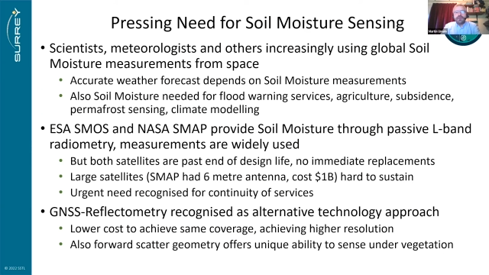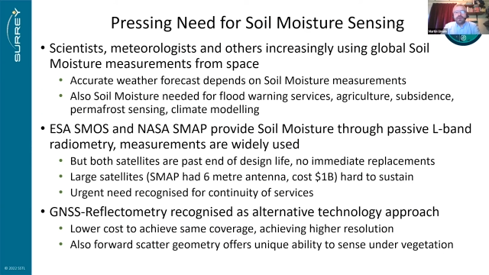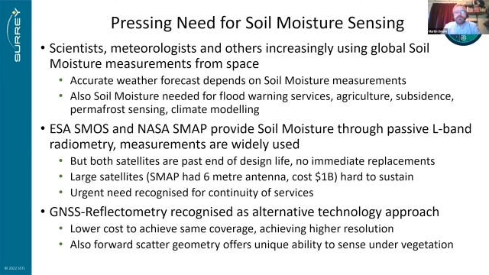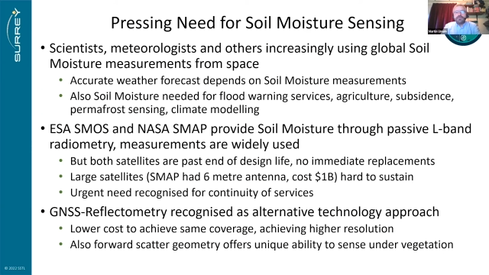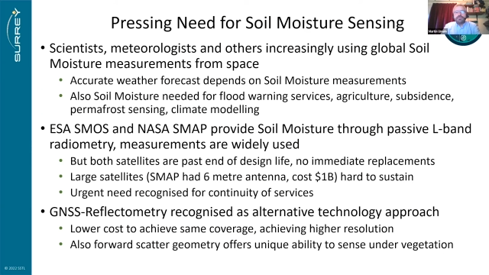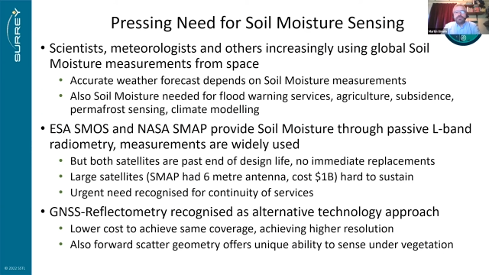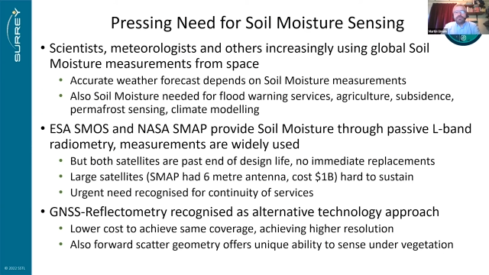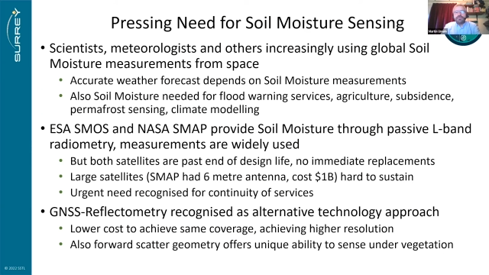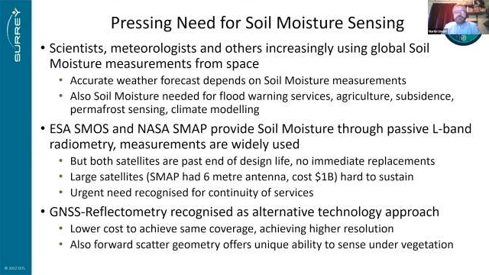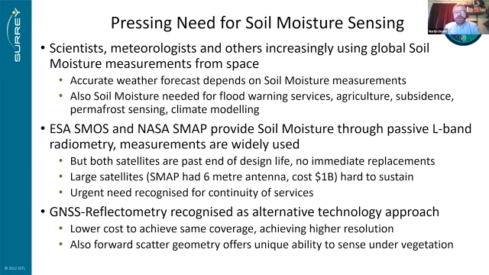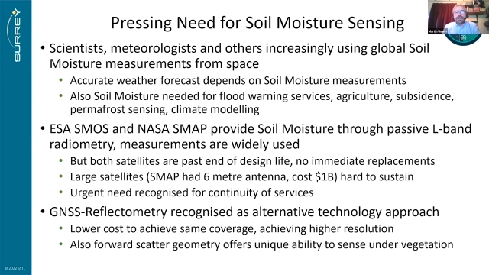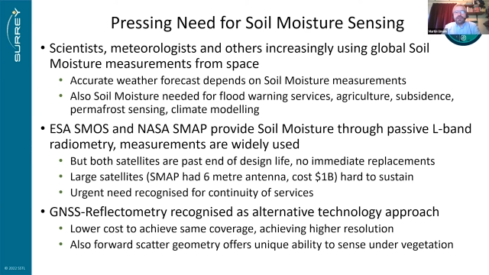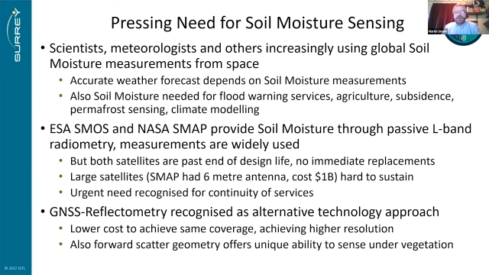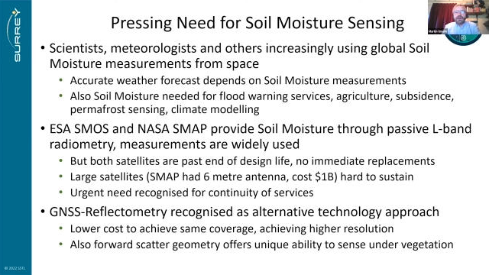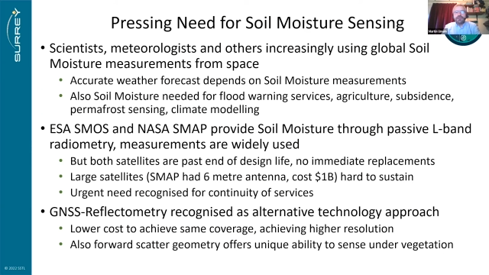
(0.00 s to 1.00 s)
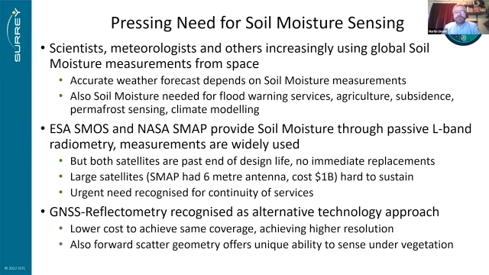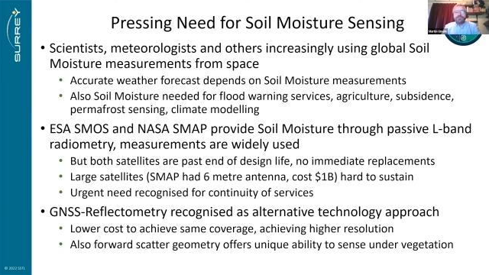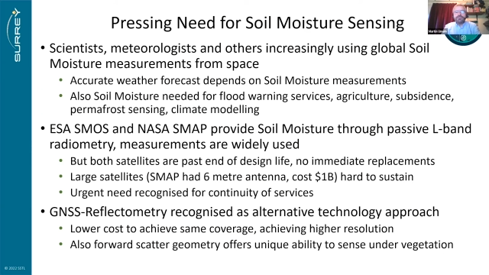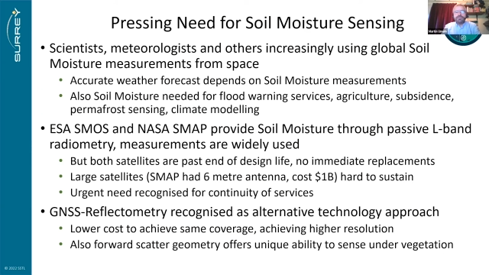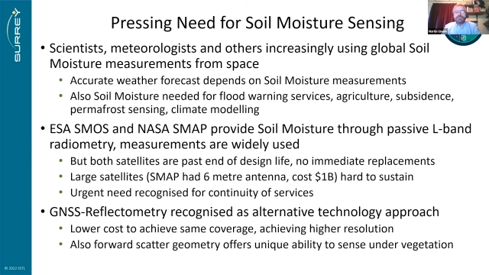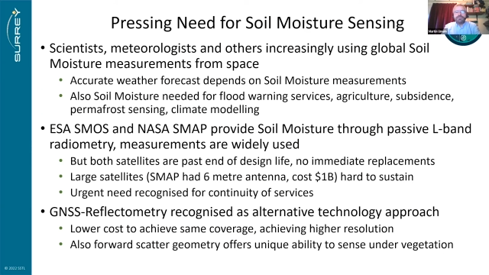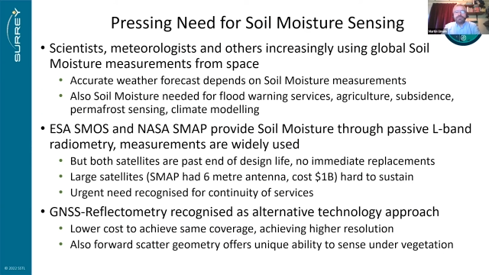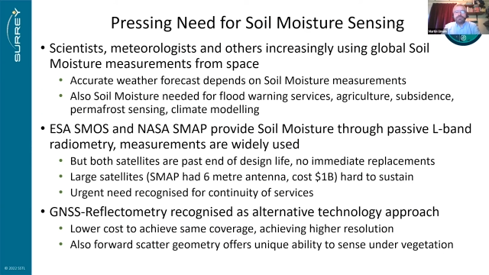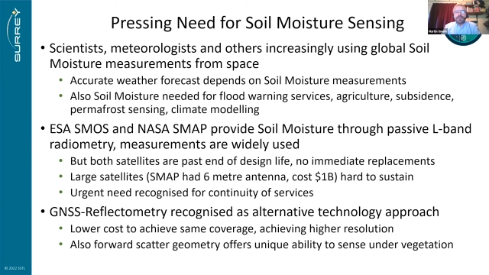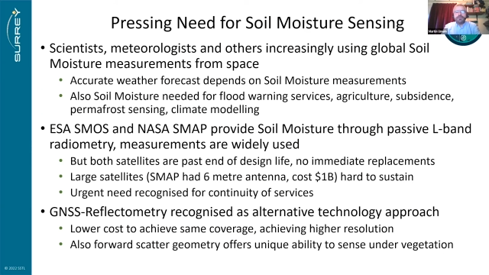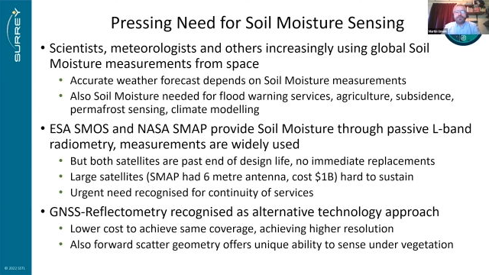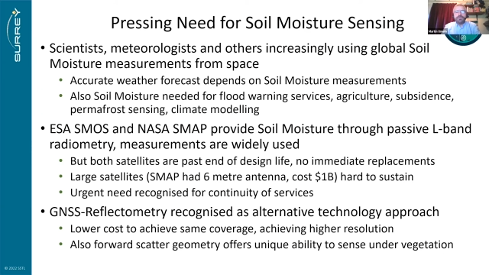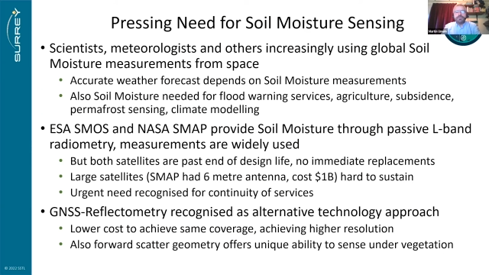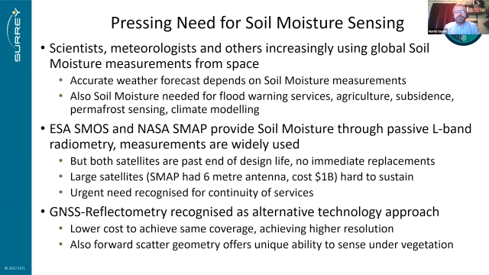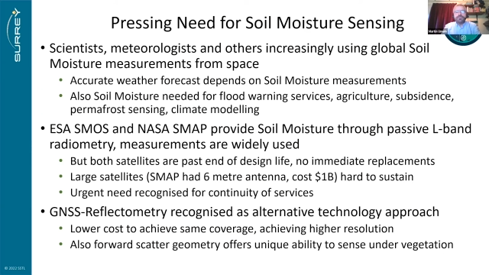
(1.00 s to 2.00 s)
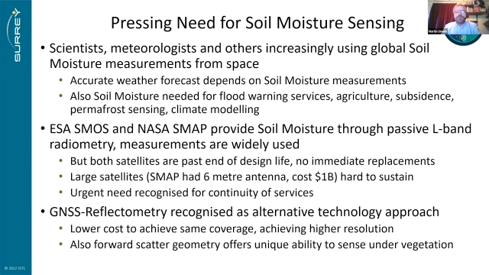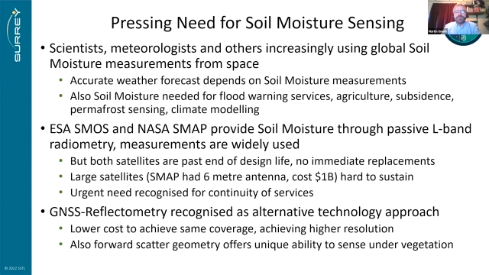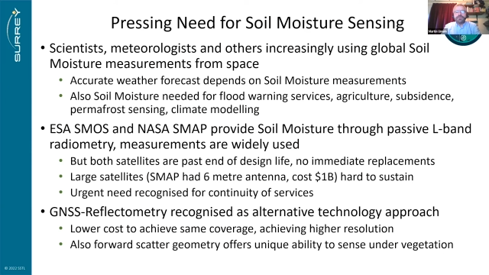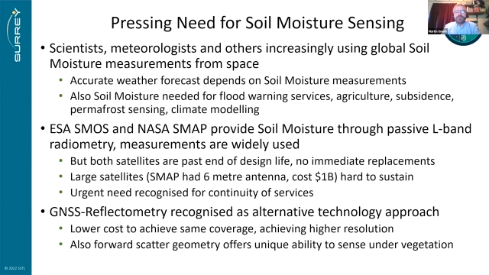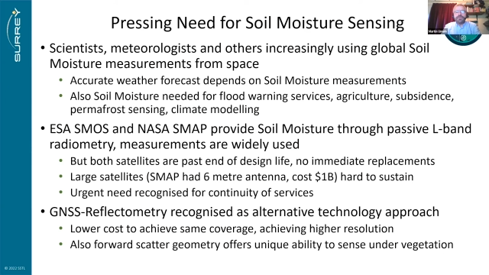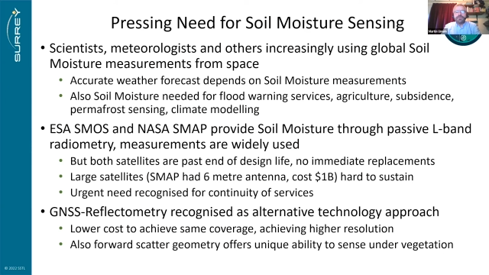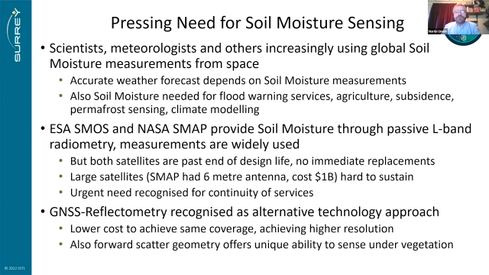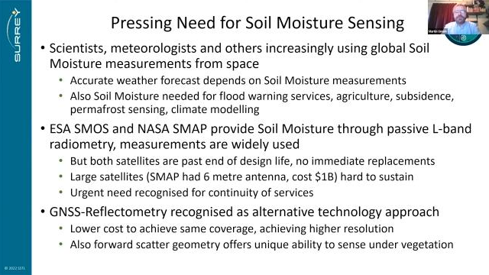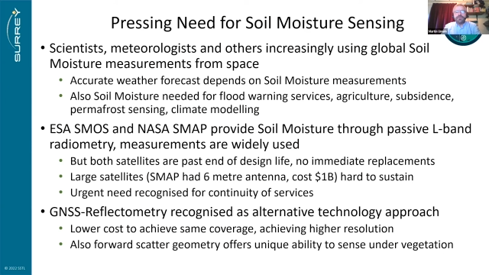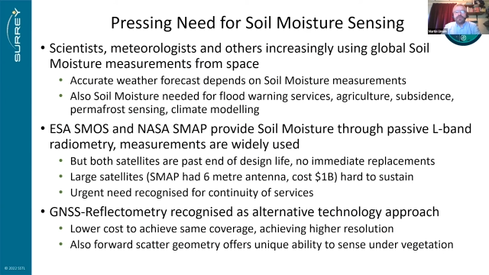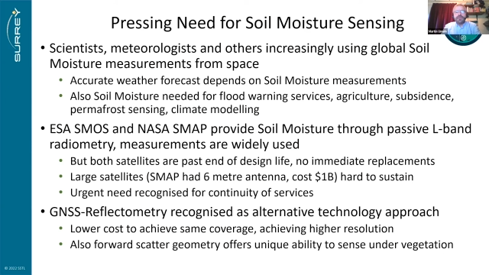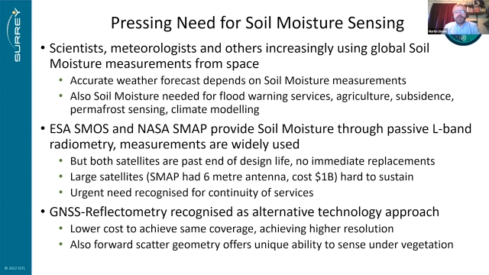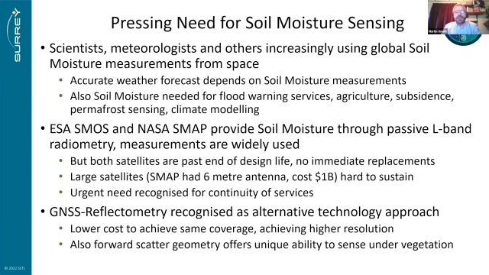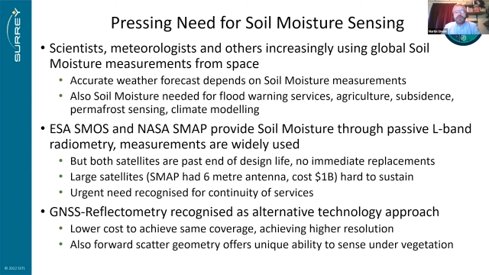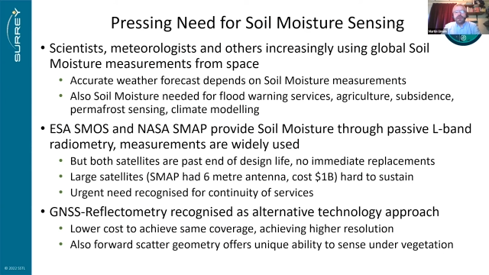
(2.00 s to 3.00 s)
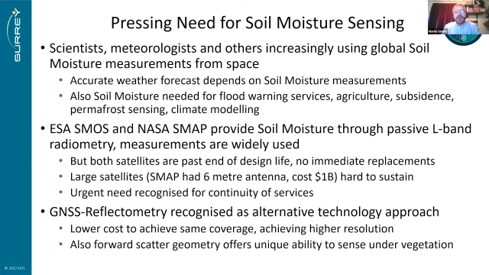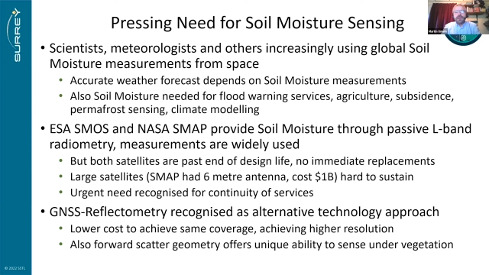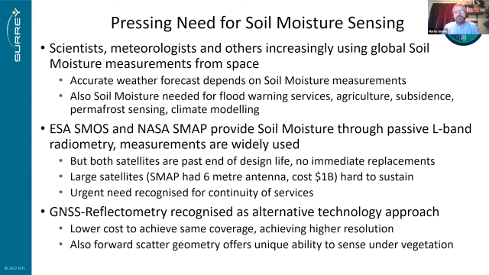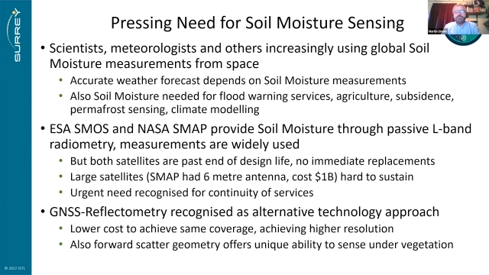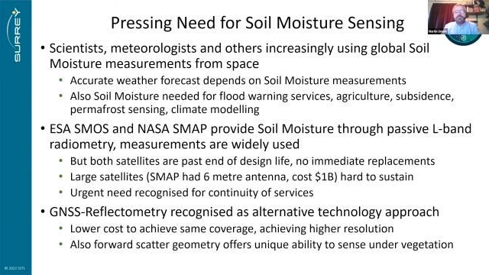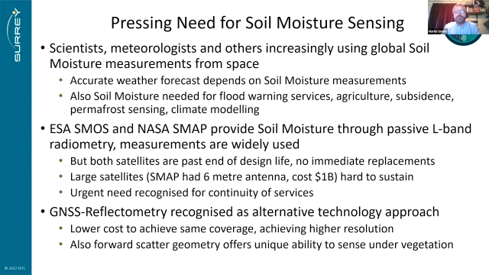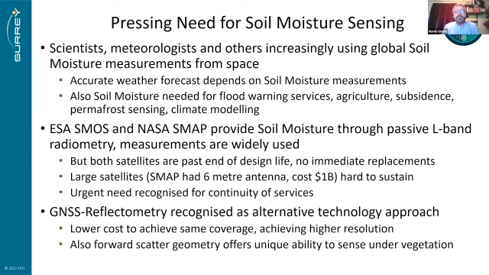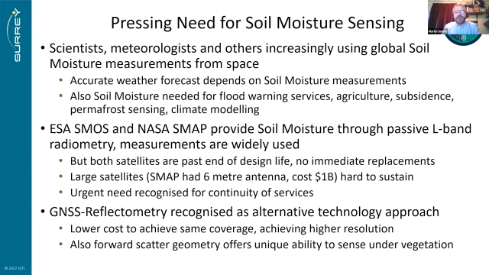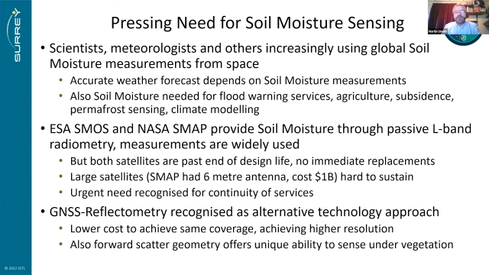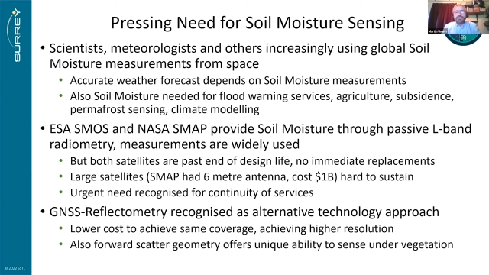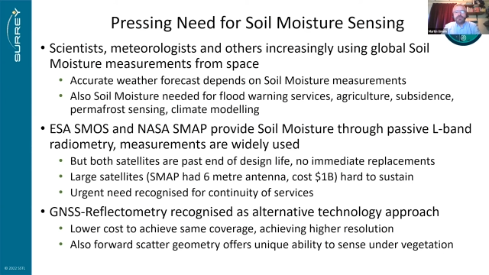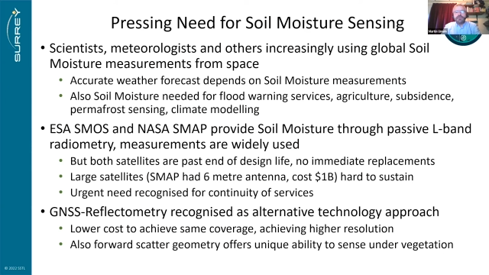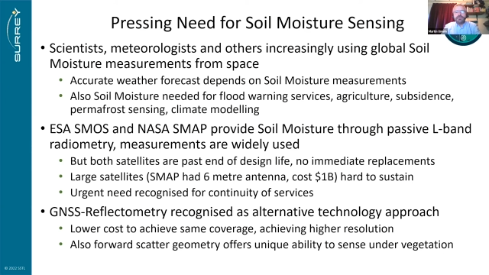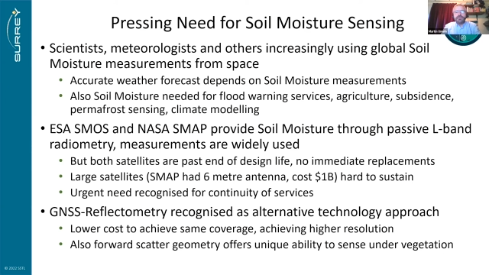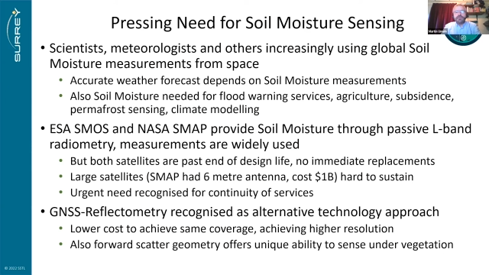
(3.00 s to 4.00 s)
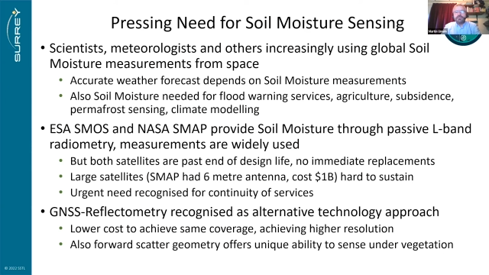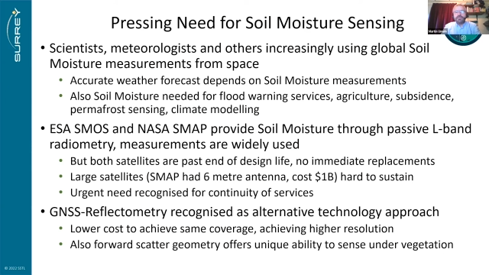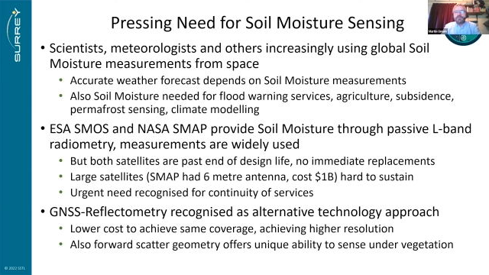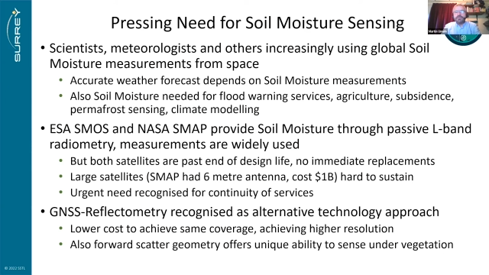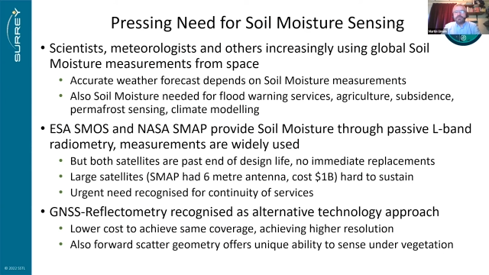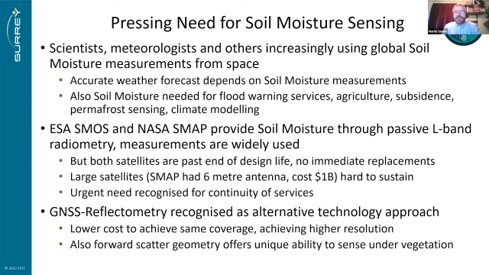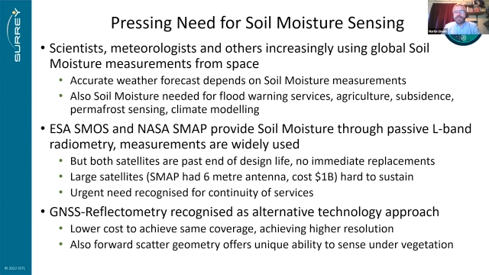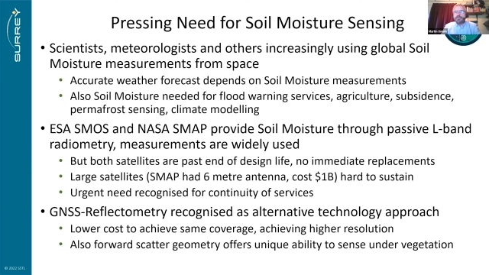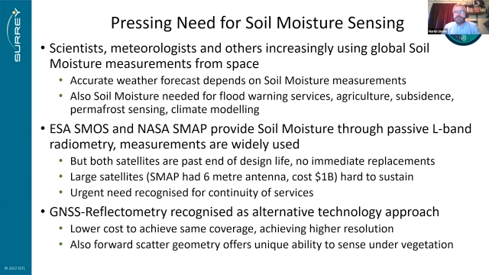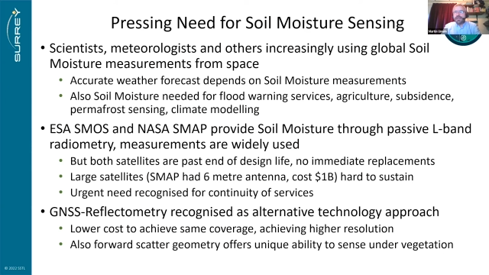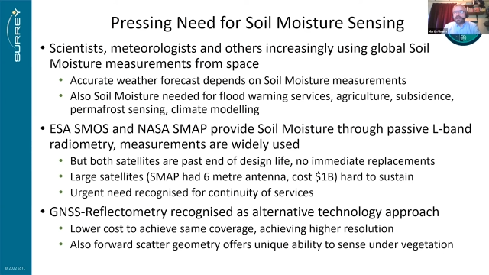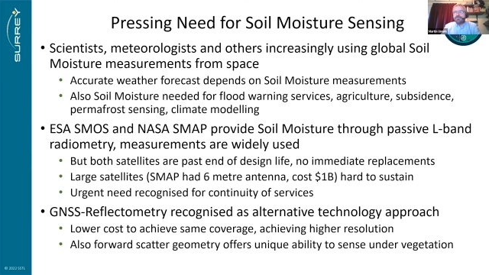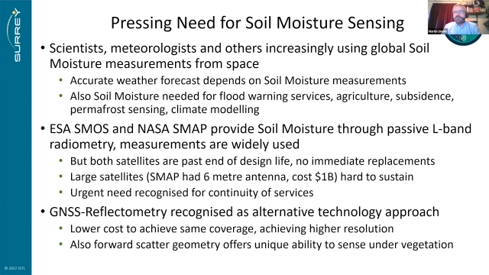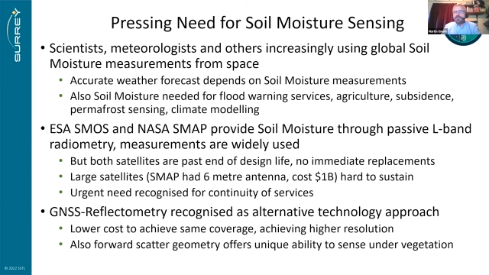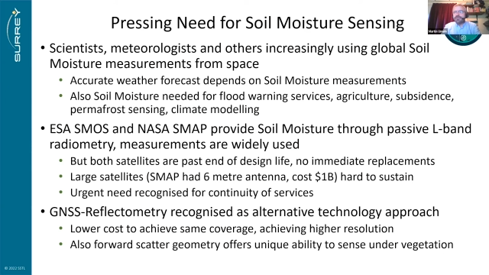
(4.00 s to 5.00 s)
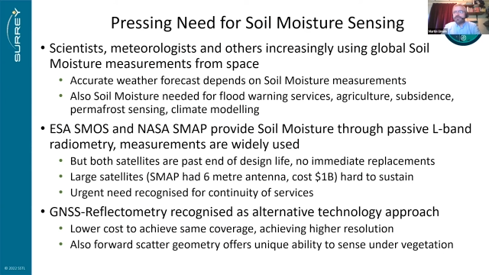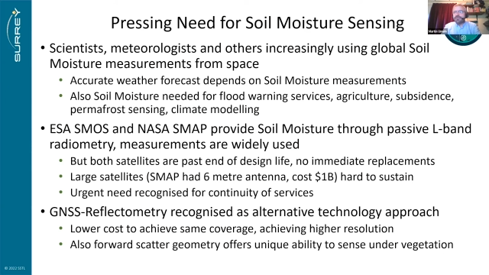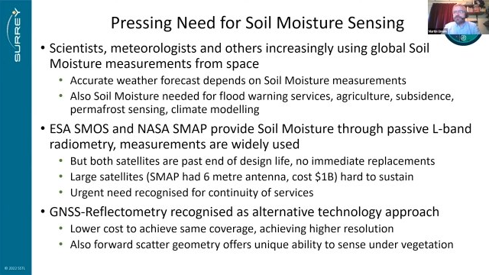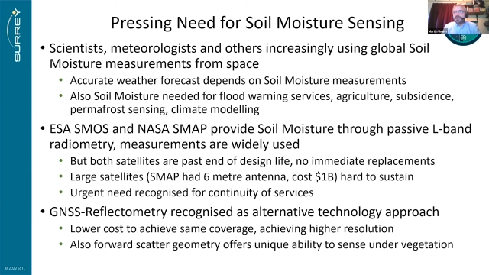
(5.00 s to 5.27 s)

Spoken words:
No face is visible, so there are no lips to read.